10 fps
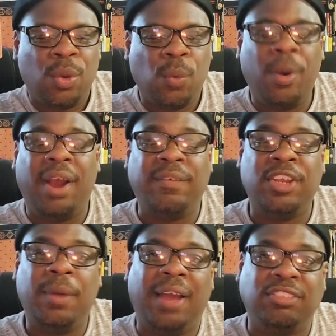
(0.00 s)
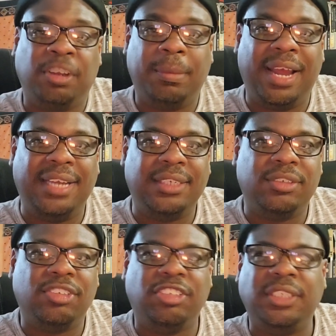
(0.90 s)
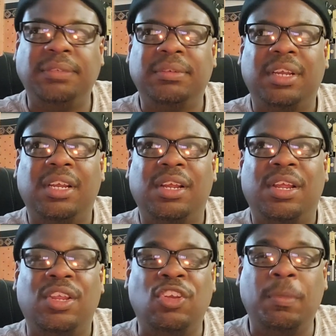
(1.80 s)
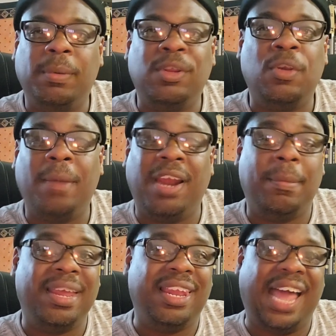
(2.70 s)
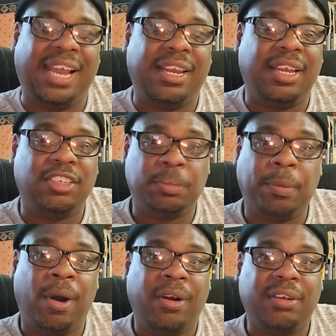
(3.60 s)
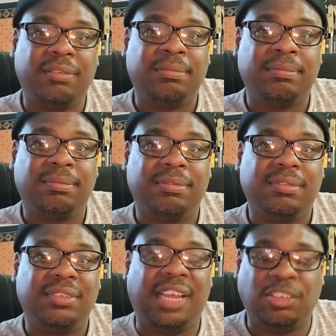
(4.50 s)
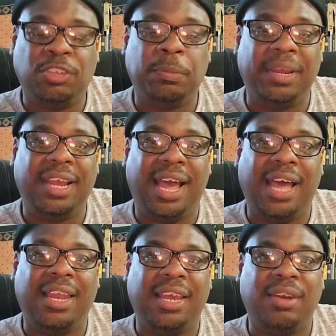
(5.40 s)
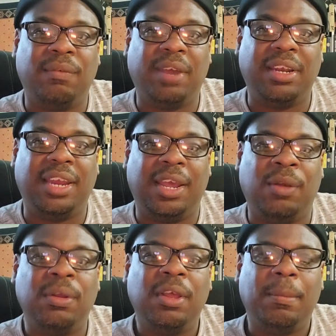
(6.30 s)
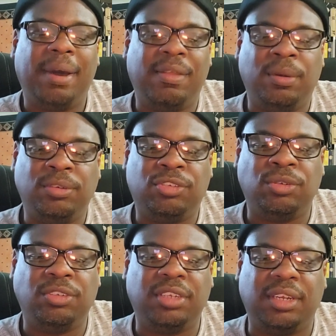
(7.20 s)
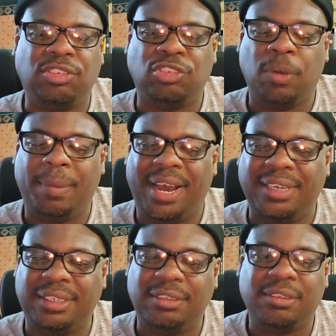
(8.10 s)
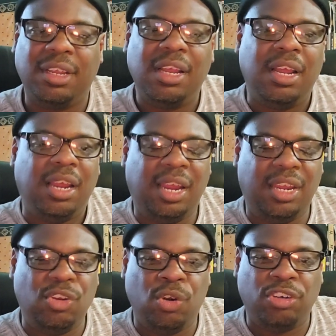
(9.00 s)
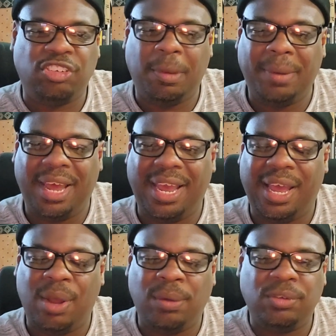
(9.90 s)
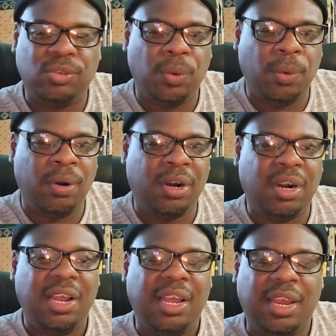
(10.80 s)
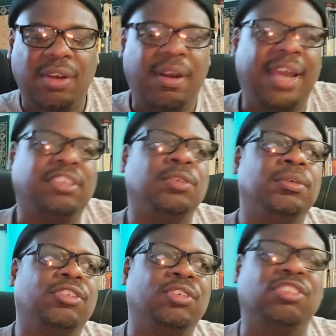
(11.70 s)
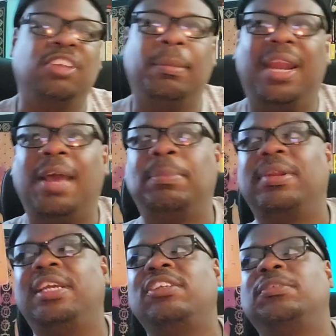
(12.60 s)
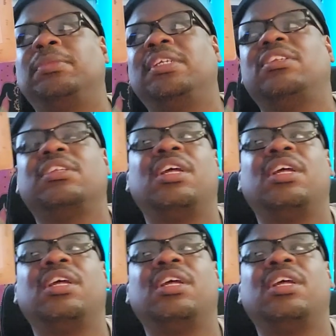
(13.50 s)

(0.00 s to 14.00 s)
Wherever you have Gemini energy, you might have been lacking a spark. That's what's being highlighted right now by those two celestial bodies in your Gemini house or interacting with your Gemini placements,